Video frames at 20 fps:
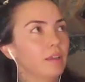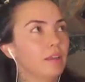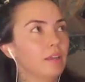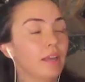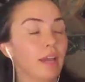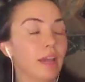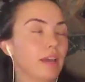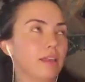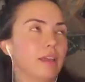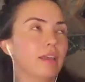
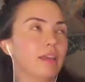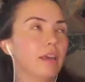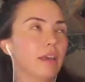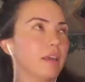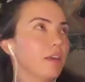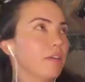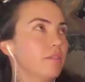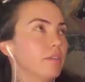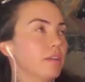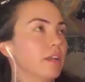Yeah, I think I
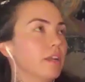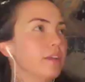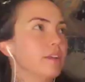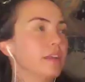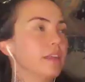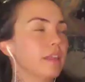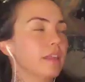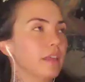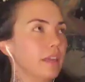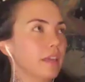covered
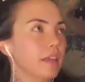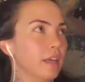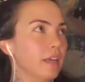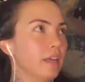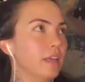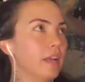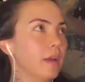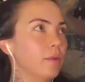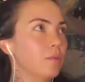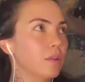everything.
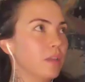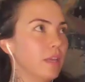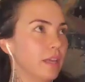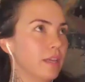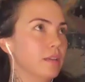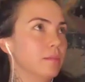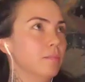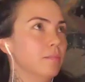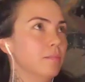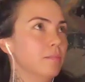And I will
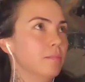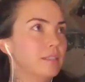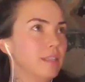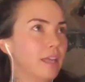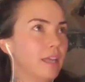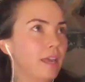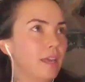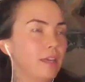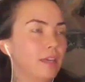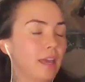end by
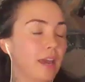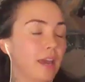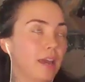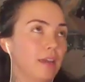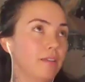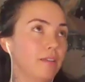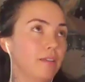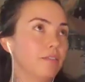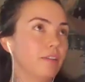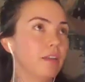saying, yeah,
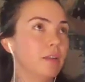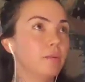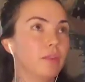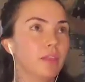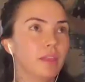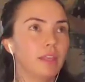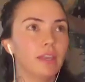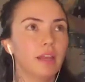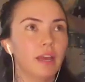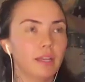for
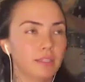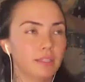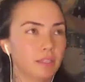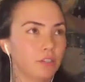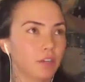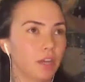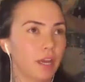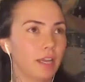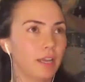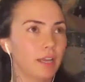anyone that hasn't
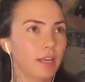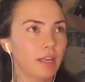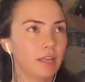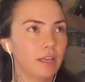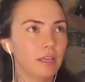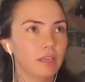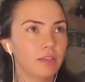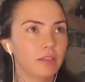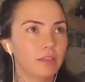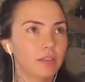tried it,
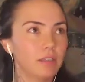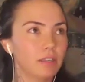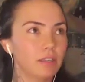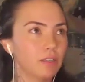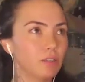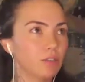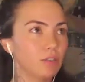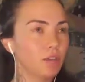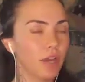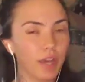
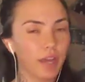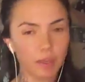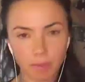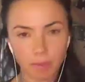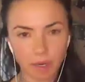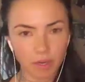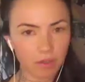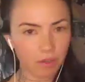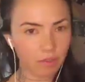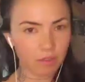try
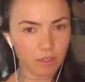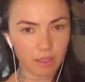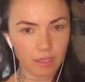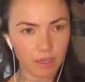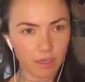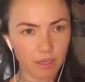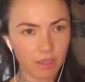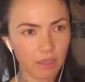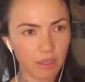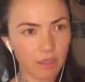Bear
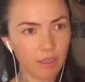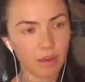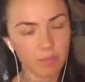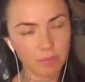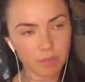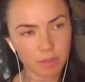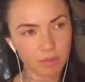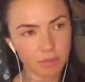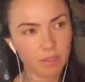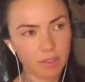Kundalini,
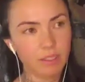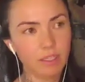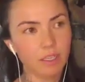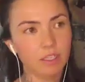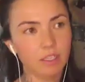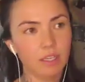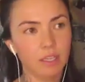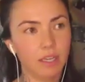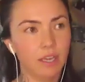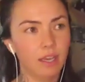come to a
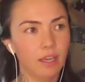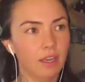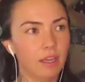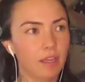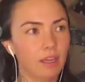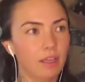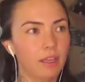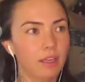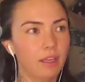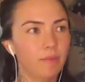
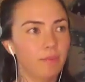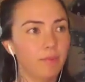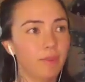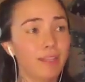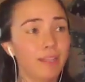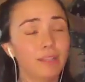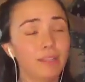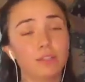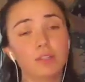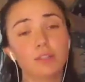session.
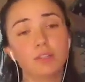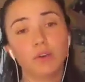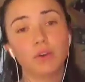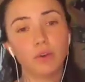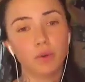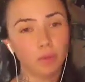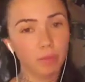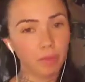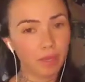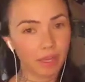It's
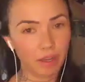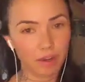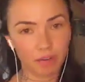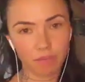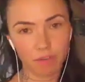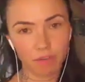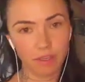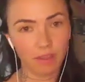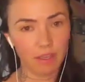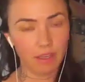so beginner
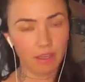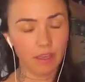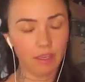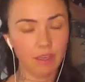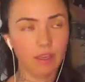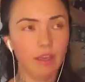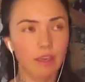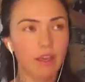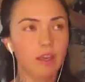friendly.